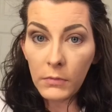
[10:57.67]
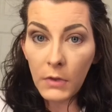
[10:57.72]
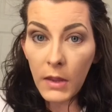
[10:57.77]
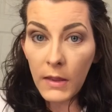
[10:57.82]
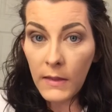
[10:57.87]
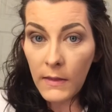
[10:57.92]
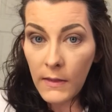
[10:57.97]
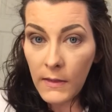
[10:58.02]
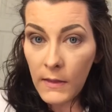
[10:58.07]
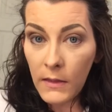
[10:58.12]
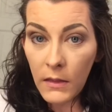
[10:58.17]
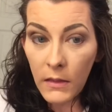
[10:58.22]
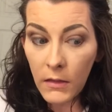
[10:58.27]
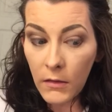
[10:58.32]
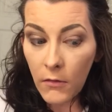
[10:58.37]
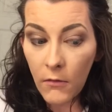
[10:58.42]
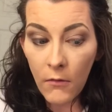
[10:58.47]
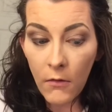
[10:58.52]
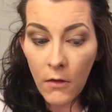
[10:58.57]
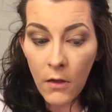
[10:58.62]
This is
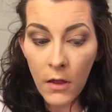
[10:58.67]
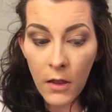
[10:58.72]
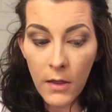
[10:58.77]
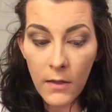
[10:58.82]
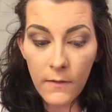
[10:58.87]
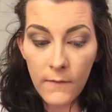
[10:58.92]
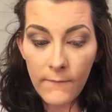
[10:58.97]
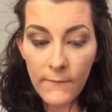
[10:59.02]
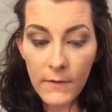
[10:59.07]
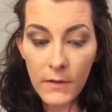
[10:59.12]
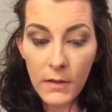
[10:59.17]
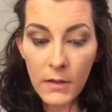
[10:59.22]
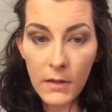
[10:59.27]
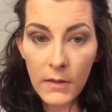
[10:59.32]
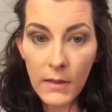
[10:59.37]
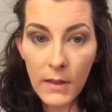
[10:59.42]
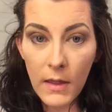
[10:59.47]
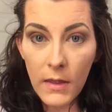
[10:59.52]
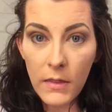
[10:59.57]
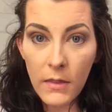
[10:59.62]
not as fun
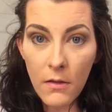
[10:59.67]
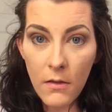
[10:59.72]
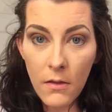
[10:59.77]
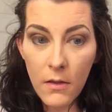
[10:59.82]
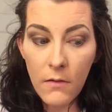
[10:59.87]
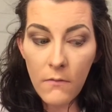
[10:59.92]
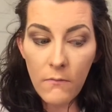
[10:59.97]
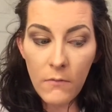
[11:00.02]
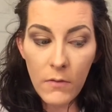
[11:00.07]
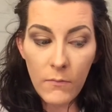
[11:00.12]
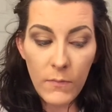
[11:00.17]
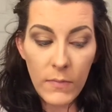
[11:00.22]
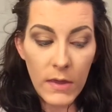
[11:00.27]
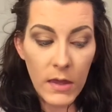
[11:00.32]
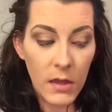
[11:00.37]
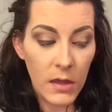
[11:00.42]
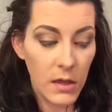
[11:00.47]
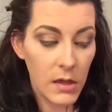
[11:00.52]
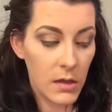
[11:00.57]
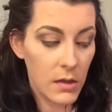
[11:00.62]
as I thought it would
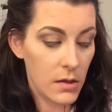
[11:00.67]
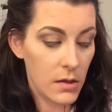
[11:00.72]
be.